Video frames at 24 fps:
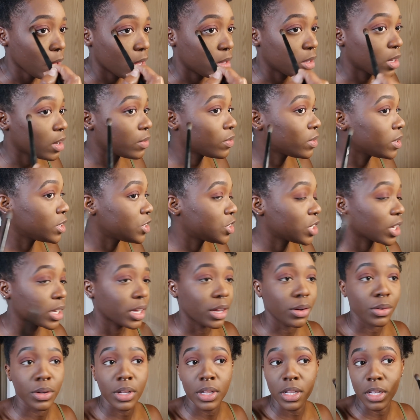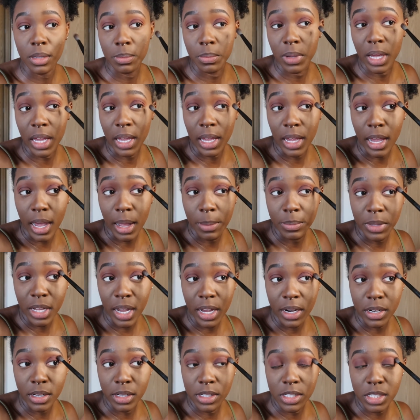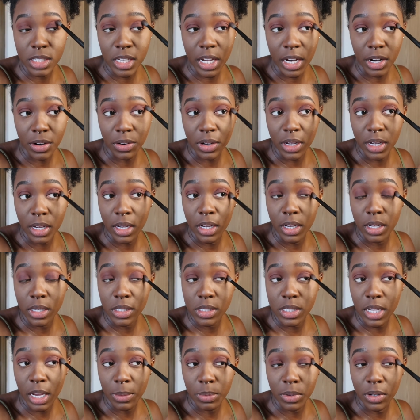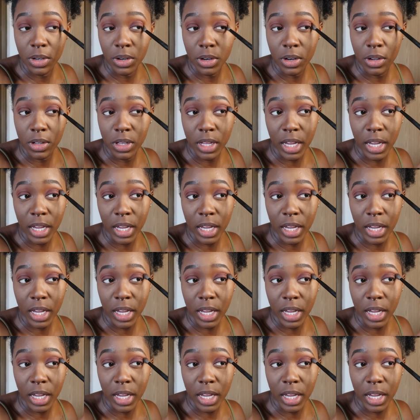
definitely check out clickbait. I'm not a scary type of girl.